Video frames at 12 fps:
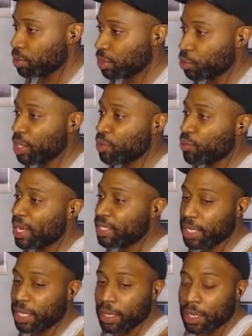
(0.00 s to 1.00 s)
was written right
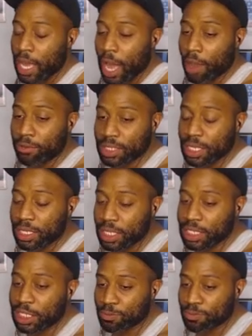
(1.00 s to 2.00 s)
there. I would say
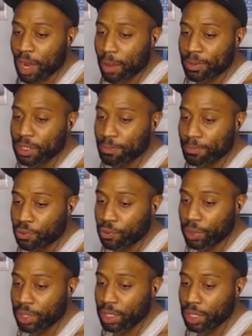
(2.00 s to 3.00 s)
this is probably the
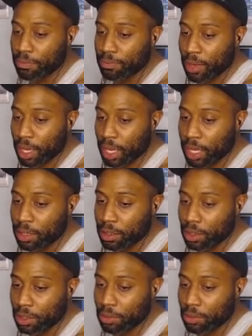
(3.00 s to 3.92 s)
point in my